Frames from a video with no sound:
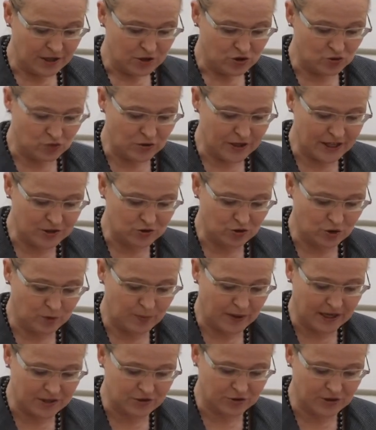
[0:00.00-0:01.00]
to
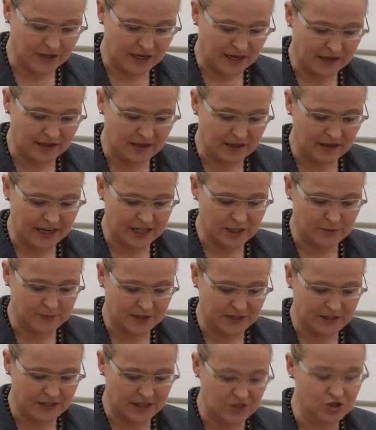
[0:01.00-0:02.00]
heteropatriarchal
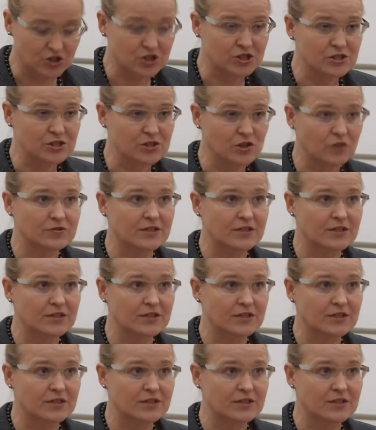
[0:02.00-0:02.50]
expectations of